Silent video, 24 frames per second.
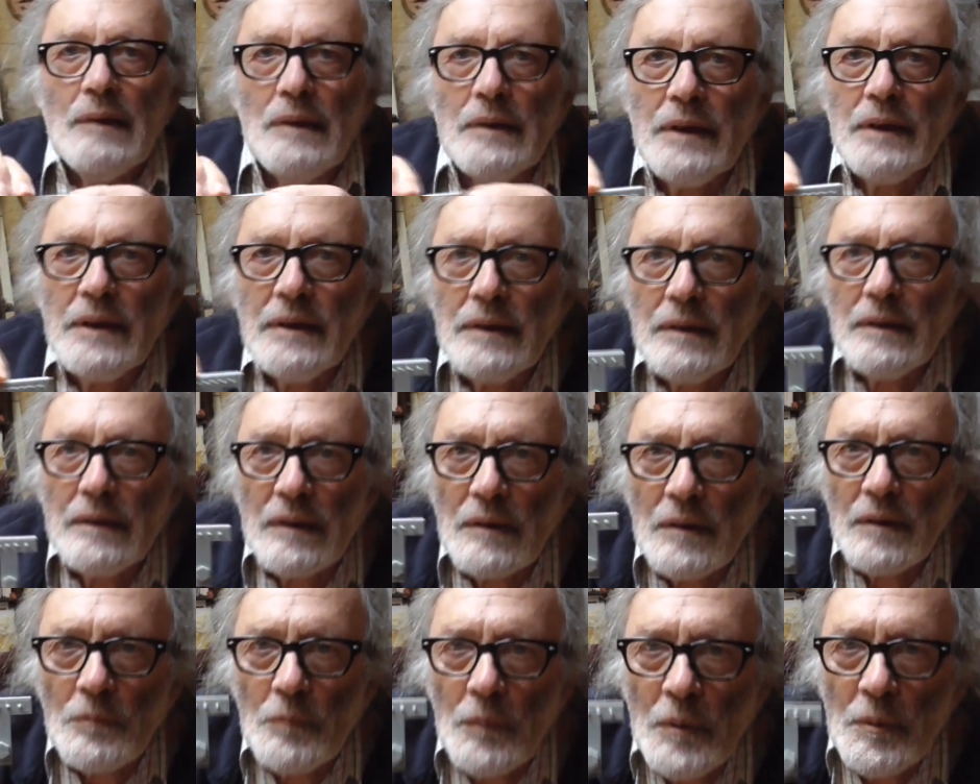Okay,
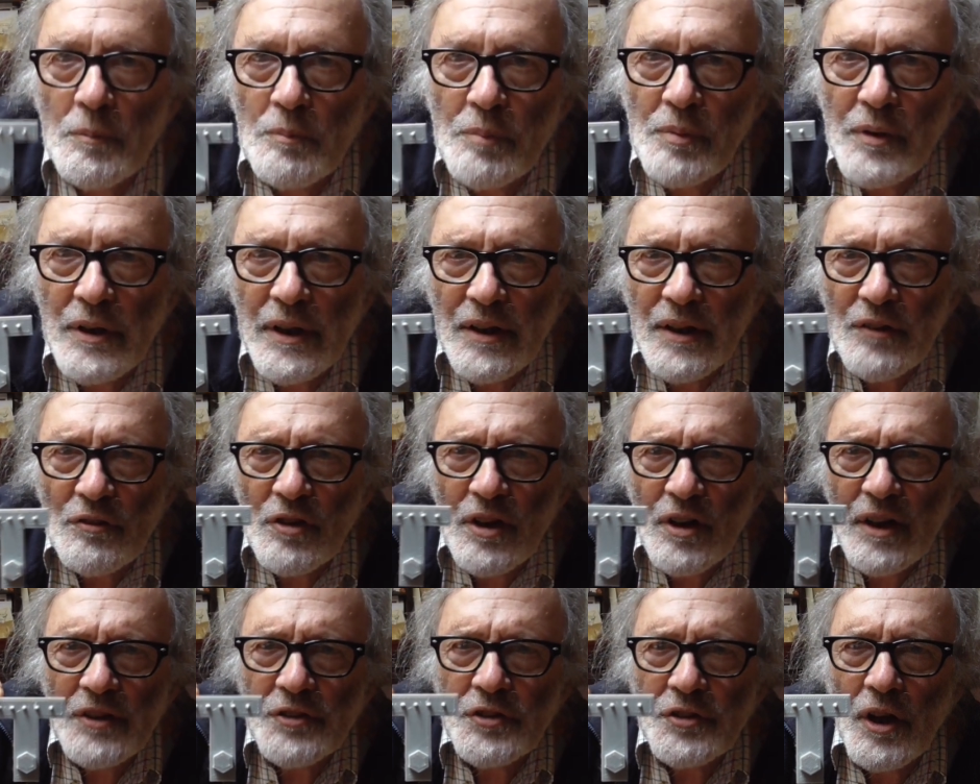you bring it
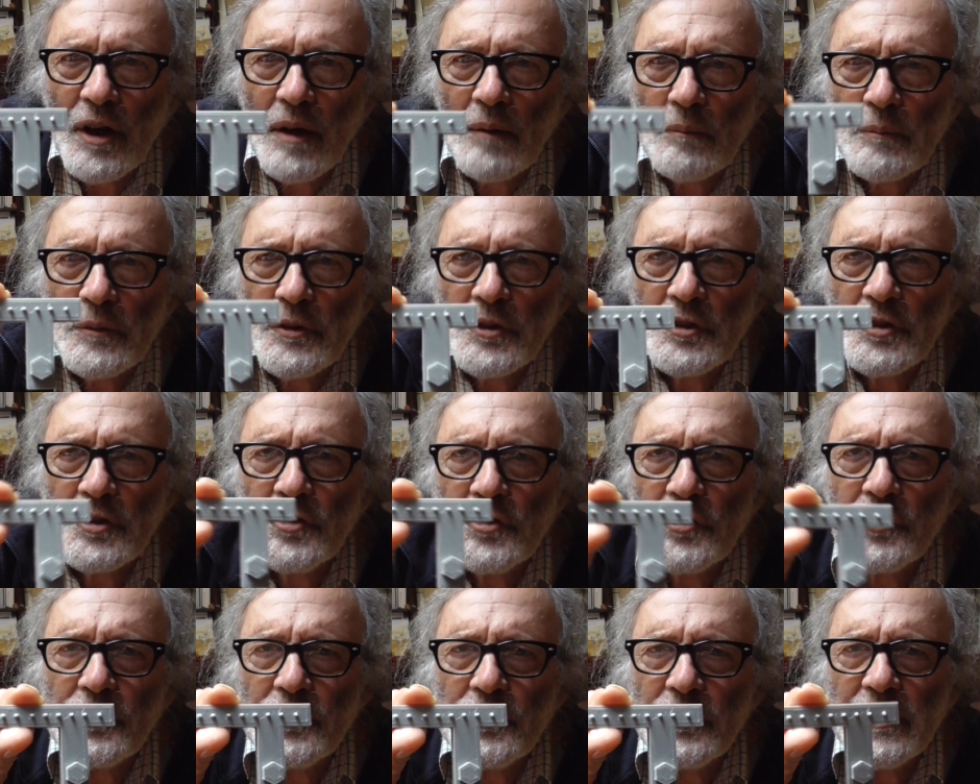right up, you
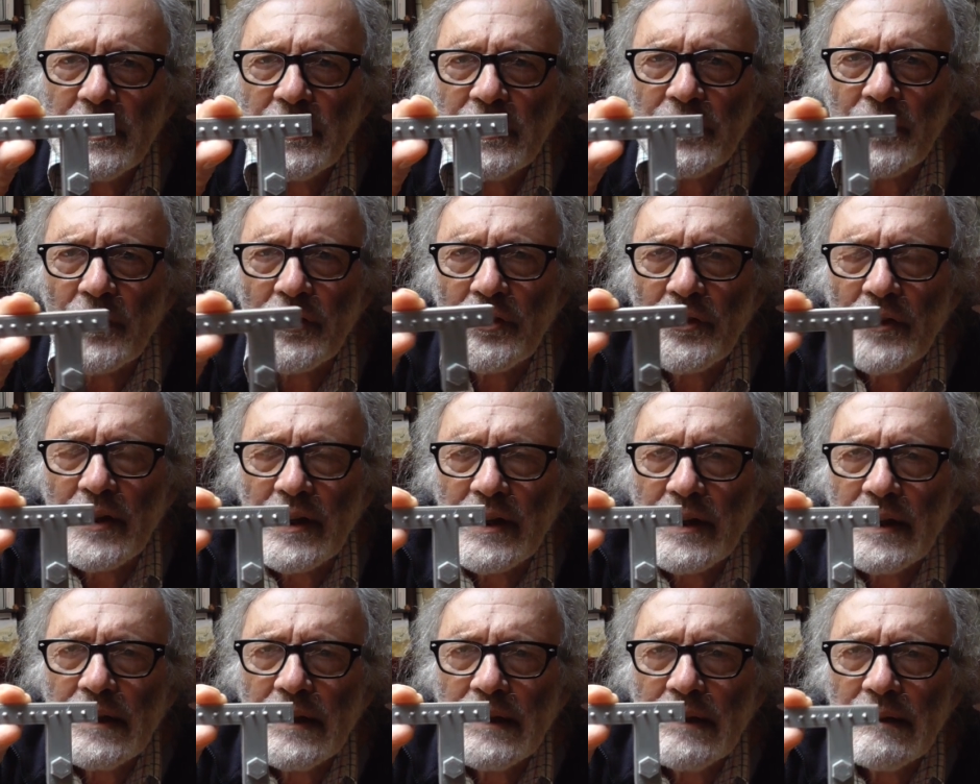can see the
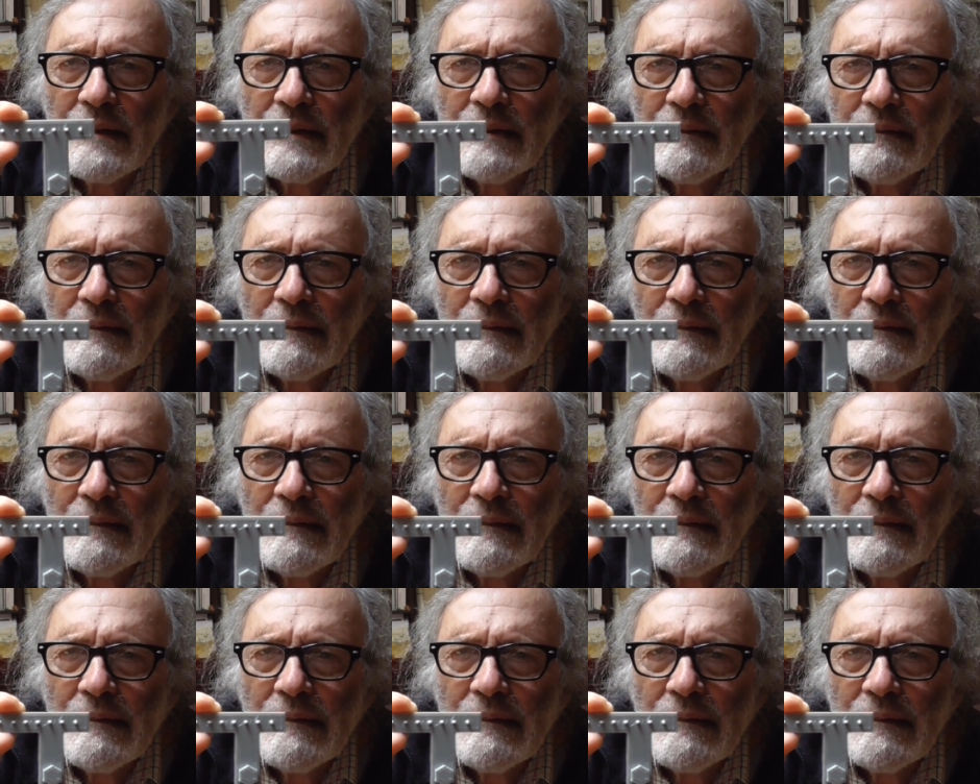thing.